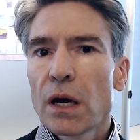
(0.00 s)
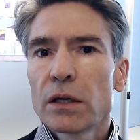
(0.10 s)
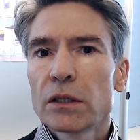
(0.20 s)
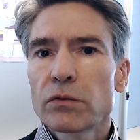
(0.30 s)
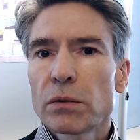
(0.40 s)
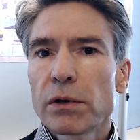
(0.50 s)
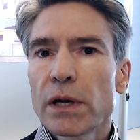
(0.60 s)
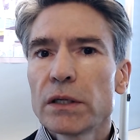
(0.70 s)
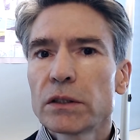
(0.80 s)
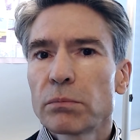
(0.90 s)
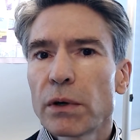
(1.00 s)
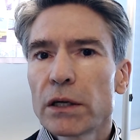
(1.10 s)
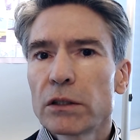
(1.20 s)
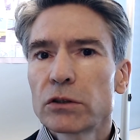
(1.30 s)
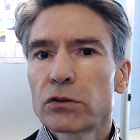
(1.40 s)
and is replaced by
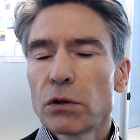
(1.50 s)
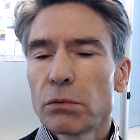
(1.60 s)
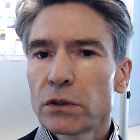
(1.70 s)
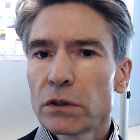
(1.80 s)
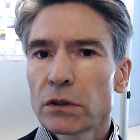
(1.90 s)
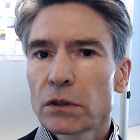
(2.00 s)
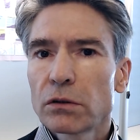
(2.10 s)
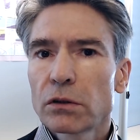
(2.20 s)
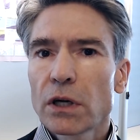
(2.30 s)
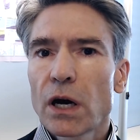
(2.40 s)
a distributed security